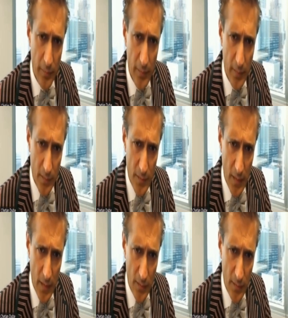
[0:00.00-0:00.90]
just
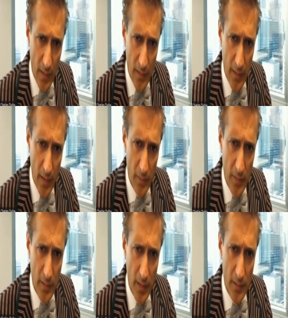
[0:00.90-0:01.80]
exactly how
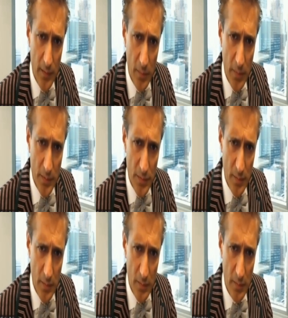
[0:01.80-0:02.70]

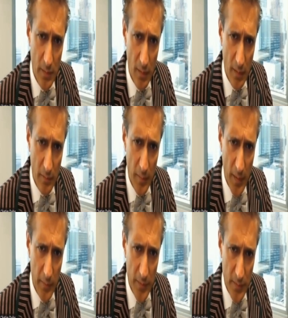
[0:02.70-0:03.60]
inconsequential all of
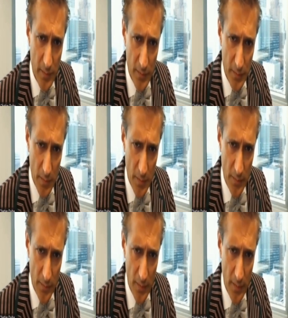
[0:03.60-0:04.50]
my research
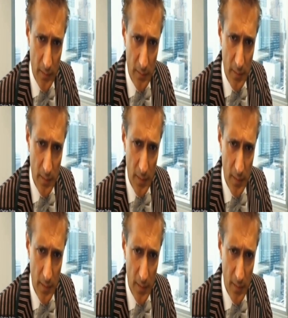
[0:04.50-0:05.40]
was. I
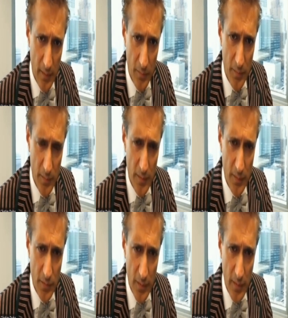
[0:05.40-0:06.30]
was
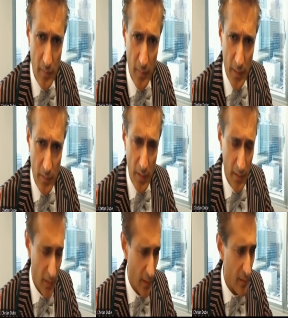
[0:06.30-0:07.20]
literally
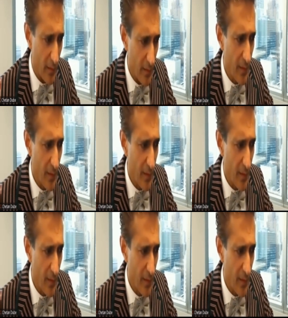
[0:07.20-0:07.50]
and